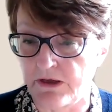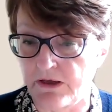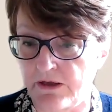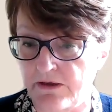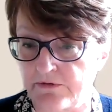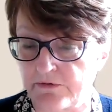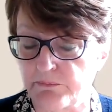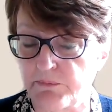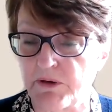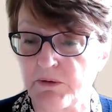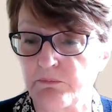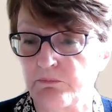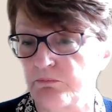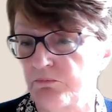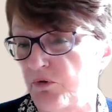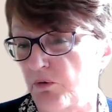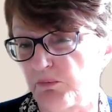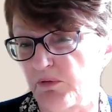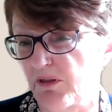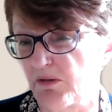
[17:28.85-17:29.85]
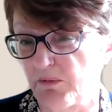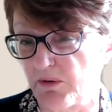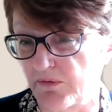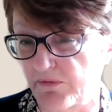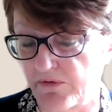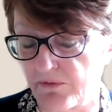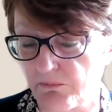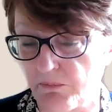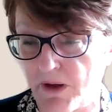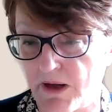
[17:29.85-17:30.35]
has been probably the
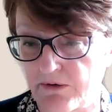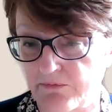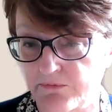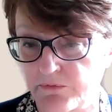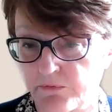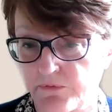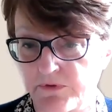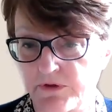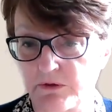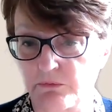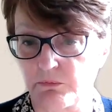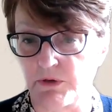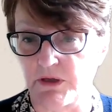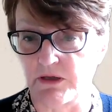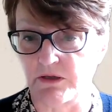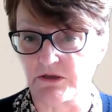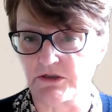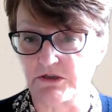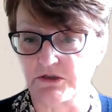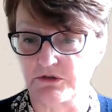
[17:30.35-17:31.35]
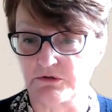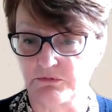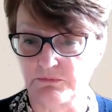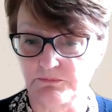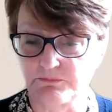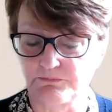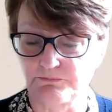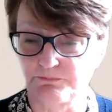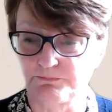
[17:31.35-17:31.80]
most impactful thing we can do.